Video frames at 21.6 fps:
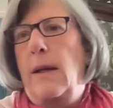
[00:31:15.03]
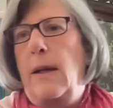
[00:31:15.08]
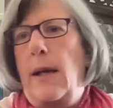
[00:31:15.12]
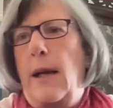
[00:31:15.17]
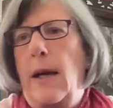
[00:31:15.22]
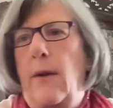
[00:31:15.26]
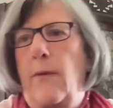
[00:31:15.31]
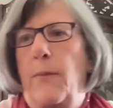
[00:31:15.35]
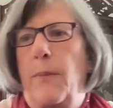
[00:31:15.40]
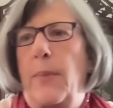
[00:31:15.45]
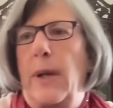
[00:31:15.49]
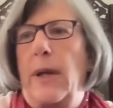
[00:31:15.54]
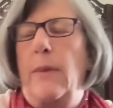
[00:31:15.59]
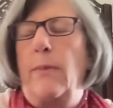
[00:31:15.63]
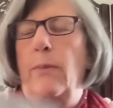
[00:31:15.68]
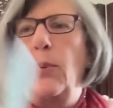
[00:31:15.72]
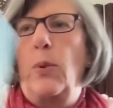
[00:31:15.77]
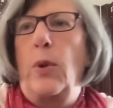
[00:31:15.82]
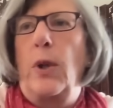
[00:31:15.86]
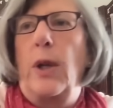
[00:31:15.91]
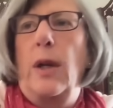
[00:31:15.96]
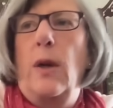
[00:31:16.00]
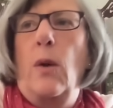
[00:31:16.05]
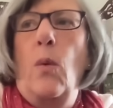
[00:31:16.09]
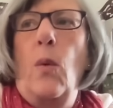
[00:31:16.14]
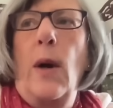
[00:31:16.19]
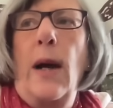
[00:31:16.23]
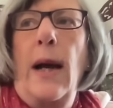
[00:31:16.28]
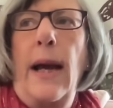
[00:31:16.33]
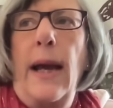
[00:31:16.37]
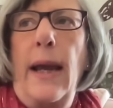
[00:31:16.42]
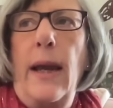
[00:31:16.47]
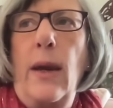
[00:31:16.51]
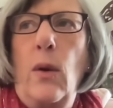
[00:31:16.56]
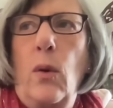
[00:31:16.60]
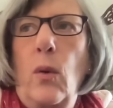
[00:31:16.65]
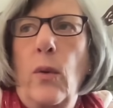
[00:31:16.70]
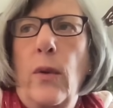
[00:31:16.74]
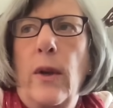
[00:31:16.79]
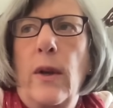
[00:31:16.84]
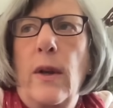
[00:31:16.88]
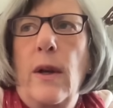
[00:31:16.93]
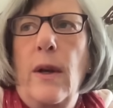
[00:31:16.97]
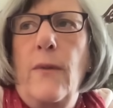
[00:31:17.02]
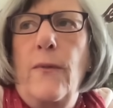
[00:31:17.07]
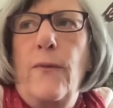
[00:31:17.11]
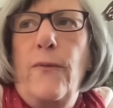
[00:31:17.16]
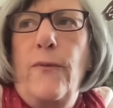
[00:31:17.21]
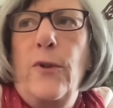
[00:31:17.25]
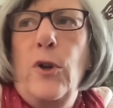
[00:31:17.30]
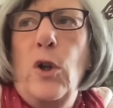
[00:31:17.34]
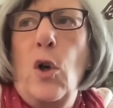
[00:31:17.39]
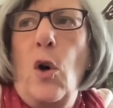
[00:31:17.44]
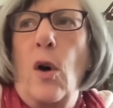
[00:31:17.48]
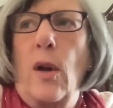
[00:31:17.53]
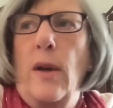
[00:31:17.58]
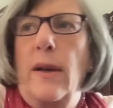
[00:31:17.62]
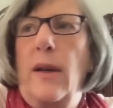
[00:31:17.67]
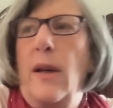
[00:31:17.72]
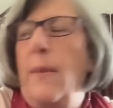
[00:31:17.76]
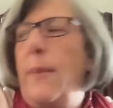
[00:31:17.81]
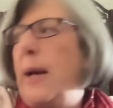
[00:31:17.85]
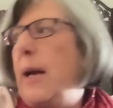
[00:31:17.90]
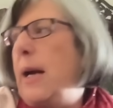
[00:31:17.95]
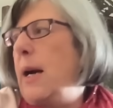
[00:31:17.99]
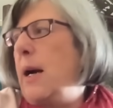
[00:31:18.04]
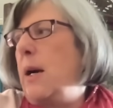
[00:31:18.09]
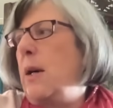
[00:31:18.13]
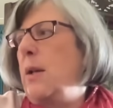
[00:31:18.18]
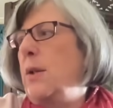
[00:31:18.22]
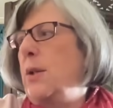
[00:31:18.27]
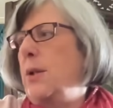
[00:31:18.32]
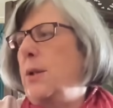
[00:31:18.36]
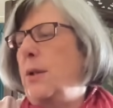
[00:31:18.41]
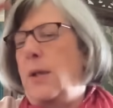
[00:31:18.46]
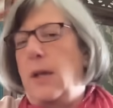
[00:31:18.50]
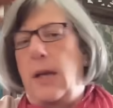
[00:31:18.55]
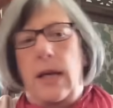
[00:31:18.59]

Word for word: have been putting away or that I've forgotten about.